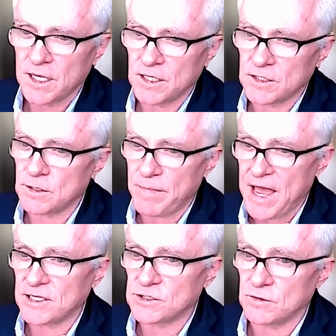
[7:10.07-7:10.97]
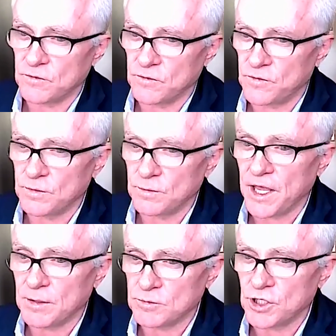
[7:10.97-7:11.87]
It's a massive
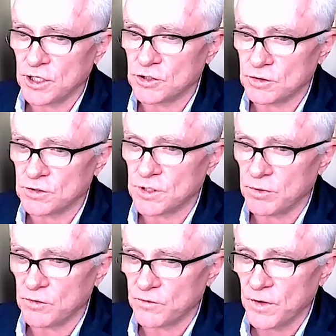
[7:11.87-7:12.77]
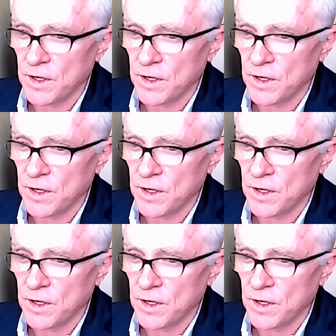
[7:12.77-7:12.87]
game changer type of,